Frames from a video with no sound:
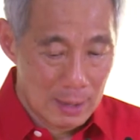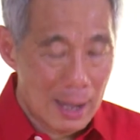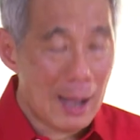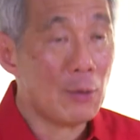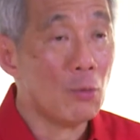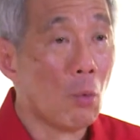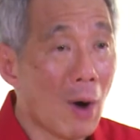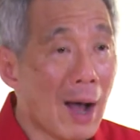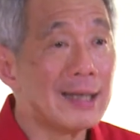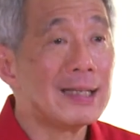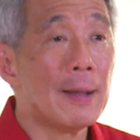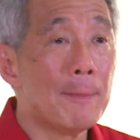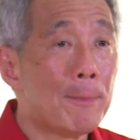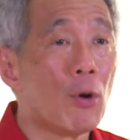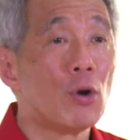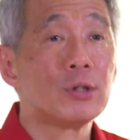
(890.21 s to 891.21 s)
And one
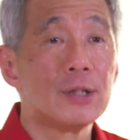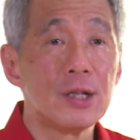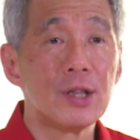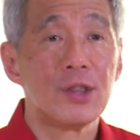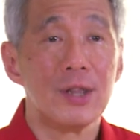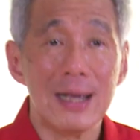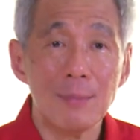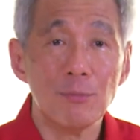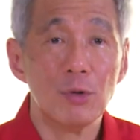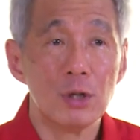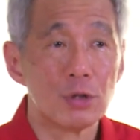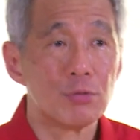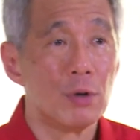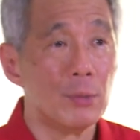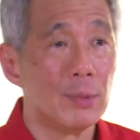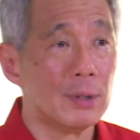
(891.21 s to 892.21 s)
important theme
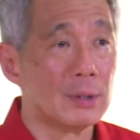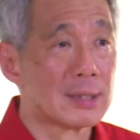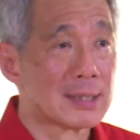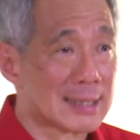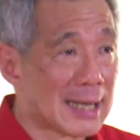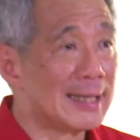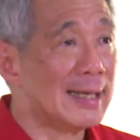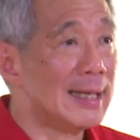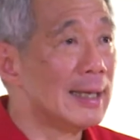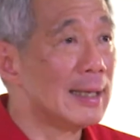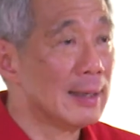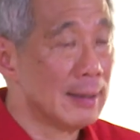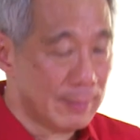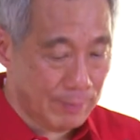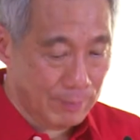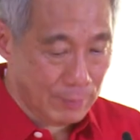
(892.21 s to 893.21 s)
which we will study
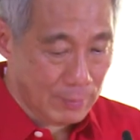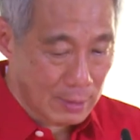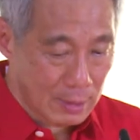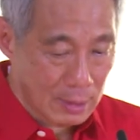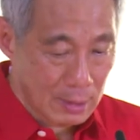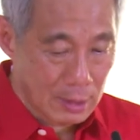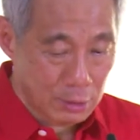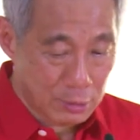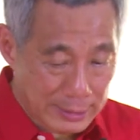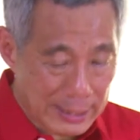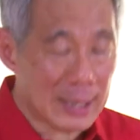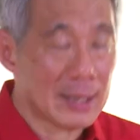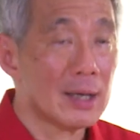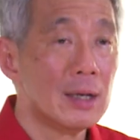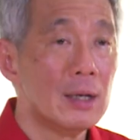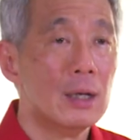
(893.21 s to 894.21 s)

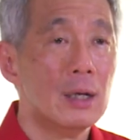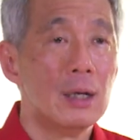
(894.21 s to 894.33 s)
together